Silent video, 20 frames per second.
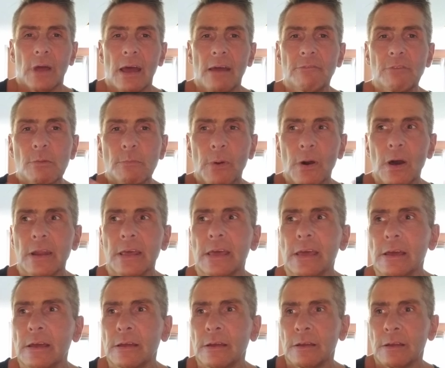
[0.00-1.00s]

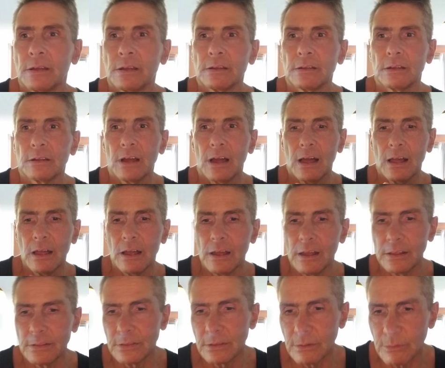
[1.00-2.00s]
Everybody
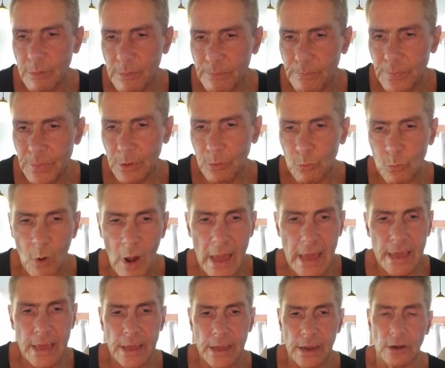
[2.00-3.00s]
on the
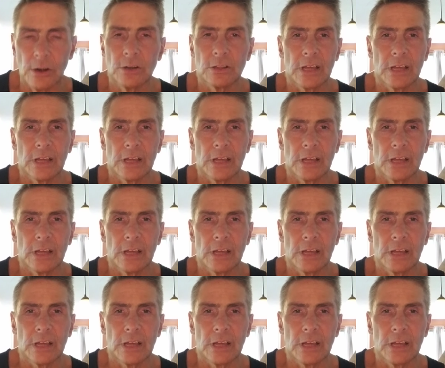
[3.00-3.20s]
right here,